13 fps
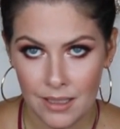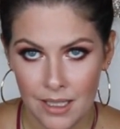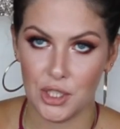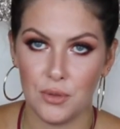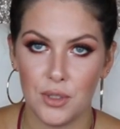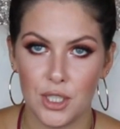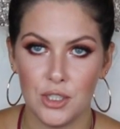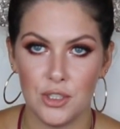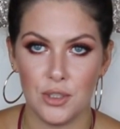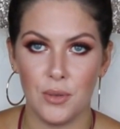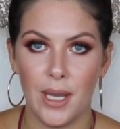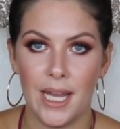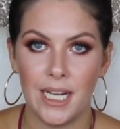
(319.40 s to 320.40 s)
You can
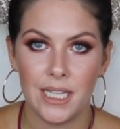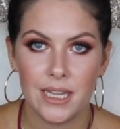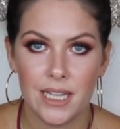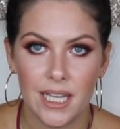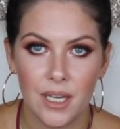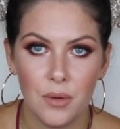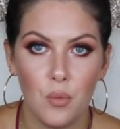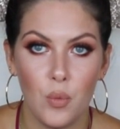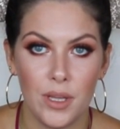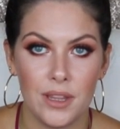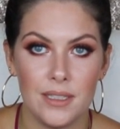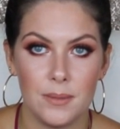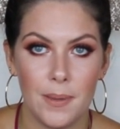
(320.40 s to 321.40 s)
do anything
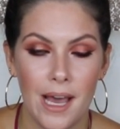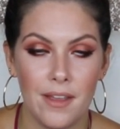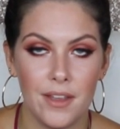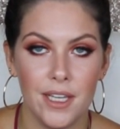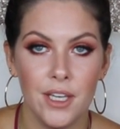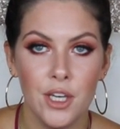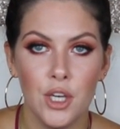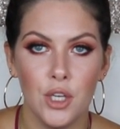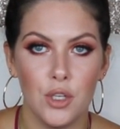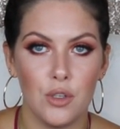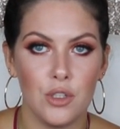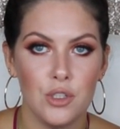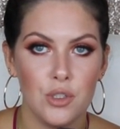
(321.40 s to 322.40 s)
with this palette.
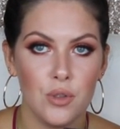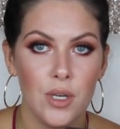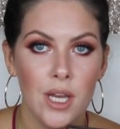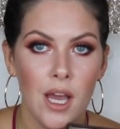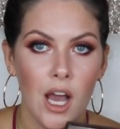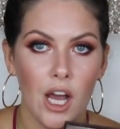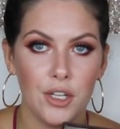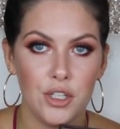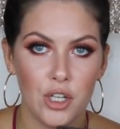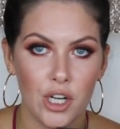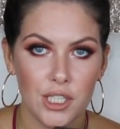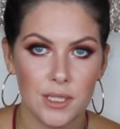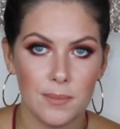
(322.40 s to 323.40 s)
You can do a
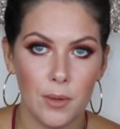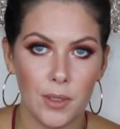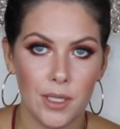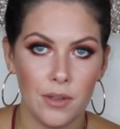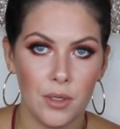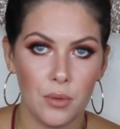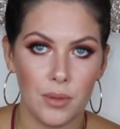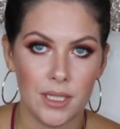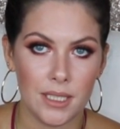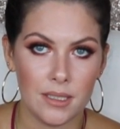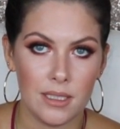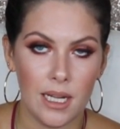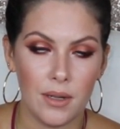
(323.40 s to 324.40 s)
dark smoky look with
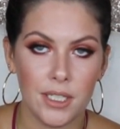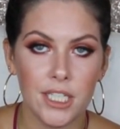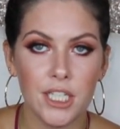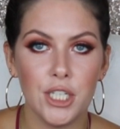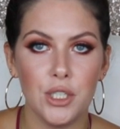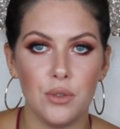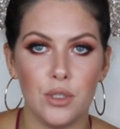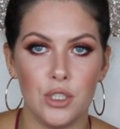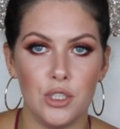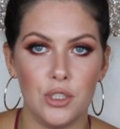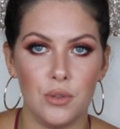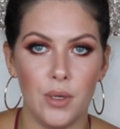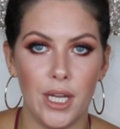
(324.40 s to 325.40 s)
these down here. You can
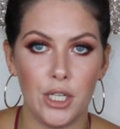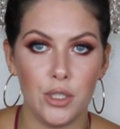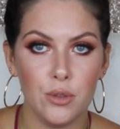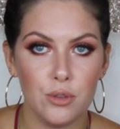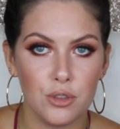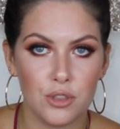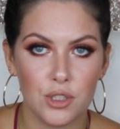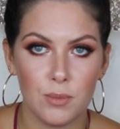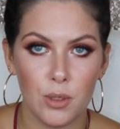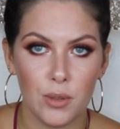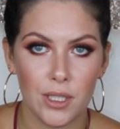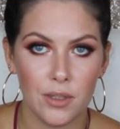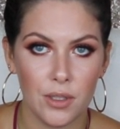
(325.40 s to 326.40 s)
do a neutral
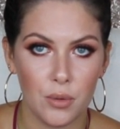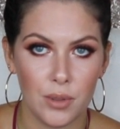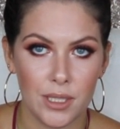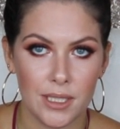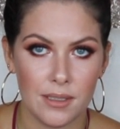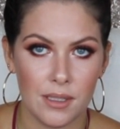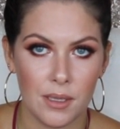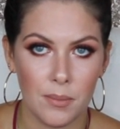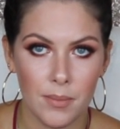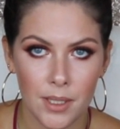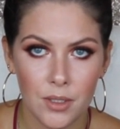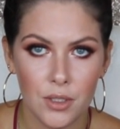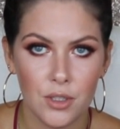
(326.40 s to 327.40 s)
smoky look with these in the
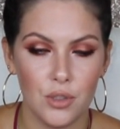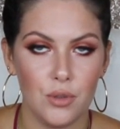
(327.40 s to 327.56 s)
middle.